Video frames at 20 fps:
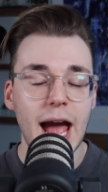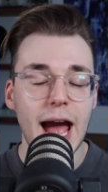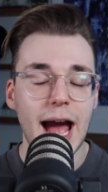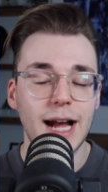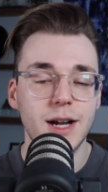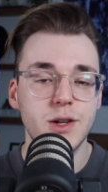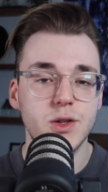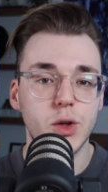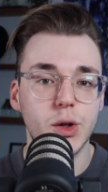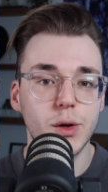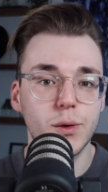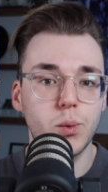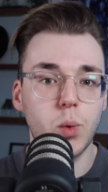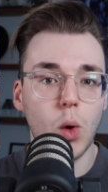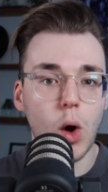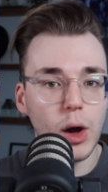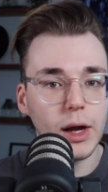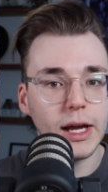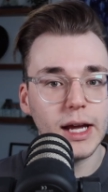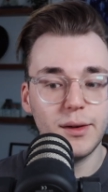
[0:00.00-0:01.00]
And sort of
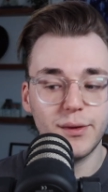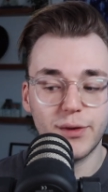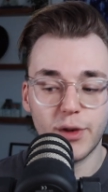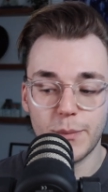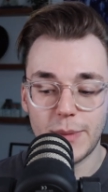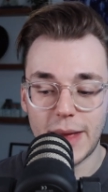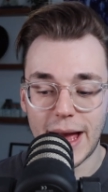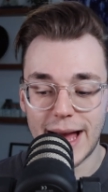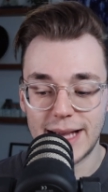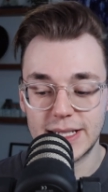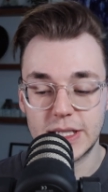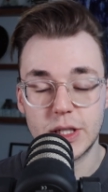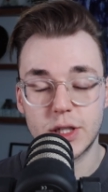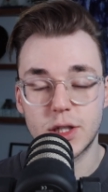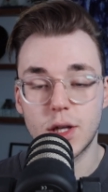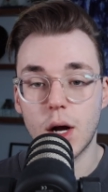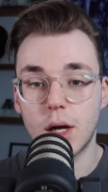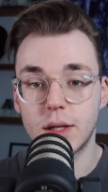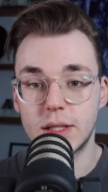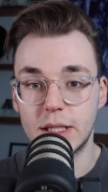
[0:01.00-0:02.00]
working from that as a
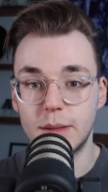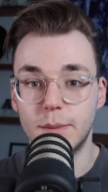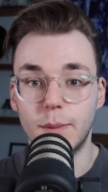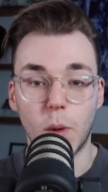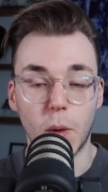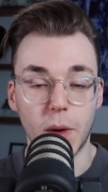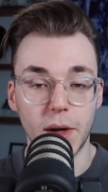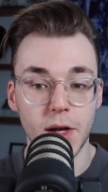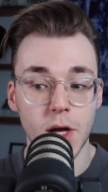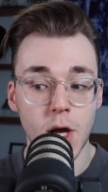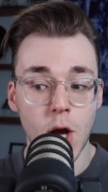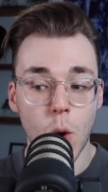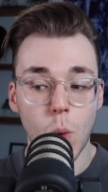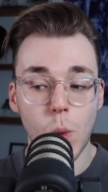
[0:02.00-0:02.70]
starting point.